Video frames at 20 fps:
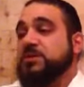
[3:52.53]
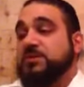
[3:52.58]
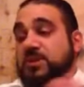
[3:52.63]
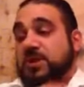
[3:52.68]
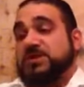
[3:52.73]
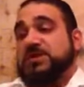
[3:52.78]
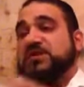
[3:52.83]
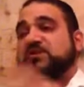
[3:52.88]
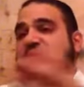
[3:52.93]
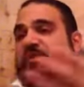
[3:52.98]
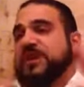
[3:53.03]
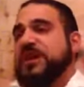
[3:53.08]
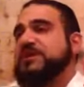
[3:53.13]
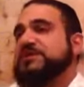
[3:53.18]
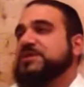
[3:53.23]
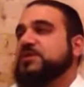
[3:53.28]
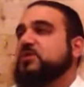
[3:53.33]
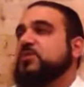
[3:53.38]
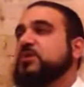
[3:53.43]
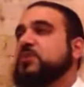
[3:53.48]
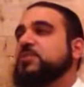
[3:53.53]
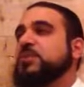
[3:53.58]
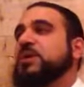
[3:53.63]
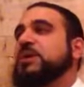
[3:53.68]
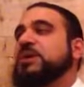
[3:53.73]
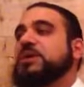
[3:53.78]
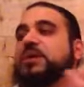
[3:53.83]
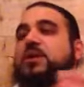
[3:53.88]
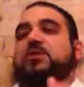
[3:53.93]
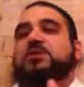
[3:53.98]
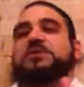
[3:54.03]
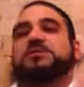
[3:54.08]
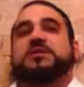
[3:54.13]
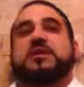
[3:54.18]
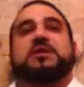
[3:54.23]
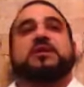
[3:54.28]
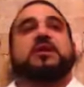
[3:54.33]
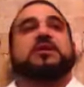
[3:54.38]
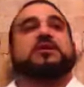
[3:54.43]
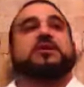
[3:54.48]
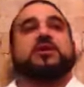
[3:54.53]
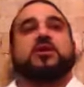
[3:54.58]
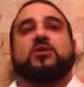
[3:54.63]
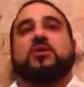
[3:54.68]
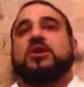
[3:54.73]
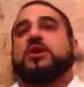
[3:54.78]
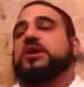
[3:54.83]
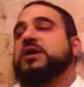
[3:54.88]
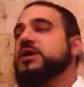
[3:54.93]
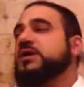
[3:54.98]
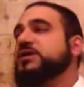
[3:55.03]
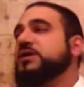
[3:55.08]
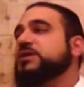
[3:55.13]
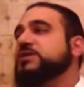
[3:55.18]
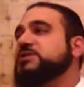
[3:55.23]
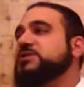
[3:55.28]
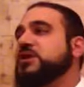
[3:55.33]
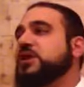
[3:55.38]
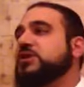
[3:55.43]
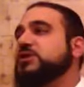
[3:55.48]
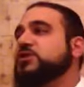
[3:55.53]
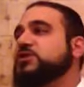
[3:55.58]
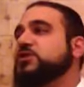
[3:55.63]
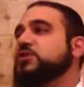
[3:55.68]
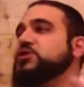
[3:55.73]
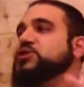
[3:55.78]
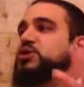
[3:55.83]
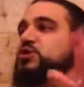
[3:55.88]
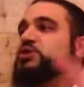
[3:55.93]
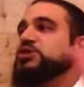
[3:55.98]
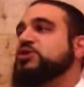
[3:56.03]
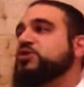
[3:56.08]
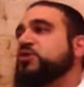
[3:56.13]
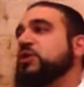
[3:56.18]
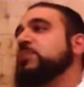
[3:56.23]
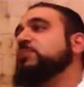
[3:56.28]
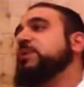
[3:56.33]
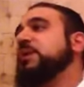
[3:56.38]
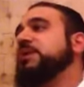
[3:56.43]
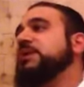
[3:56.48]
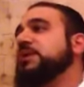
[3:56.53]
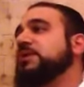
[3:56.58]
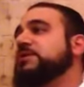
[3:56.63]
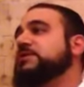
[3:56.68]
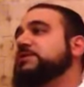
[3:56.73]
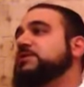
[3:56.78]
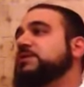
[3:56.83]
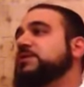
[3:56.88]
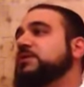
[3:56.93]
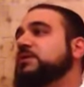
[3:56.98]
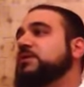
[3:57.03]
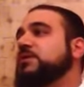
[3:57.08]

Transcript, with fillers: Because everybody has their own opinion. They always say that, there's 2 Jews, 3 opinions.